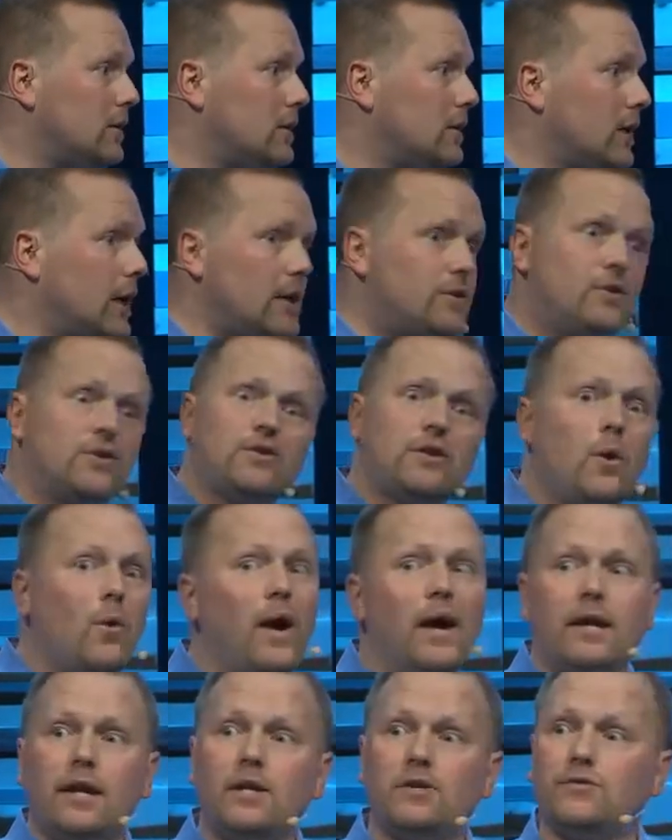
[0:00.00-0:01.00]
It's just the
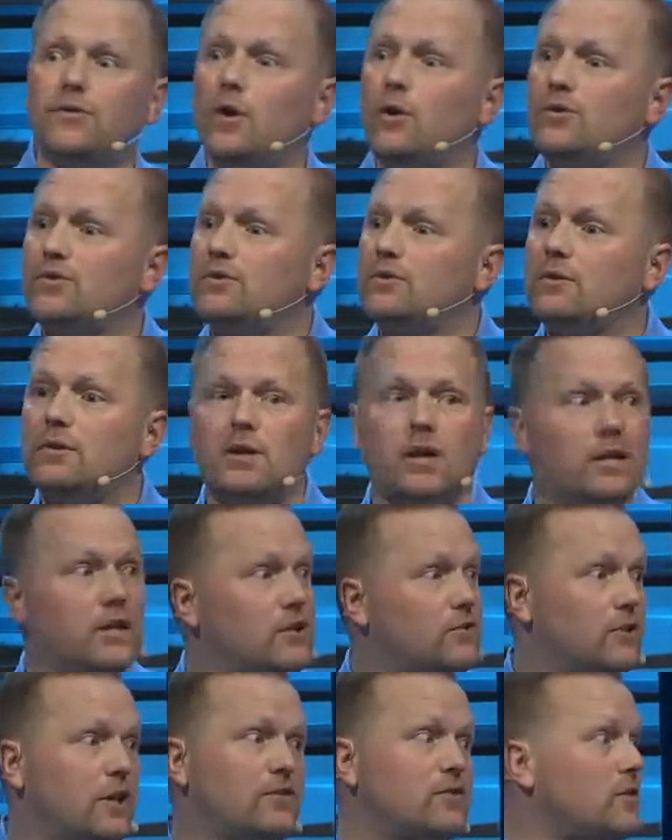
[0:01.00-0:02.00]
way it is, folks. It
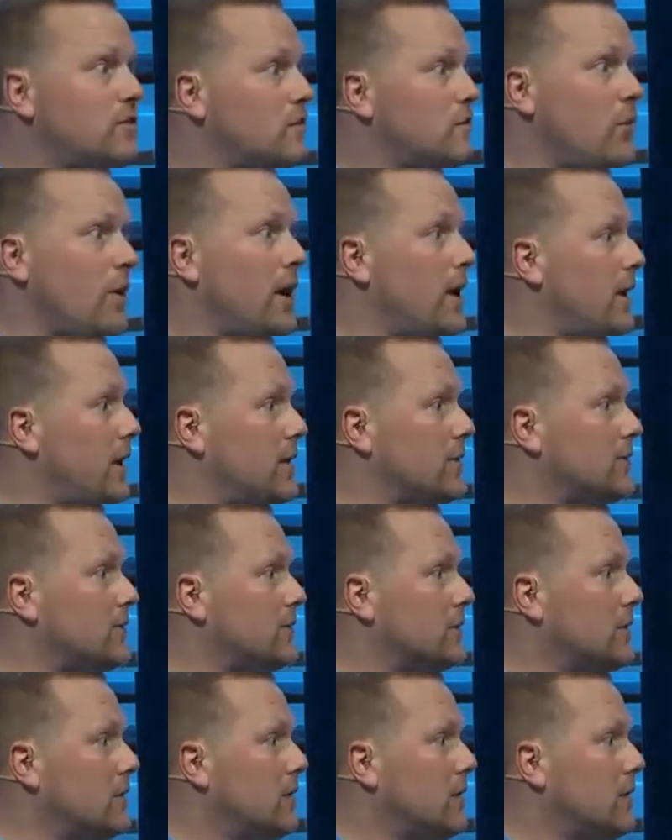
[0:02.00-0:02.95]
just, that's just the way it is.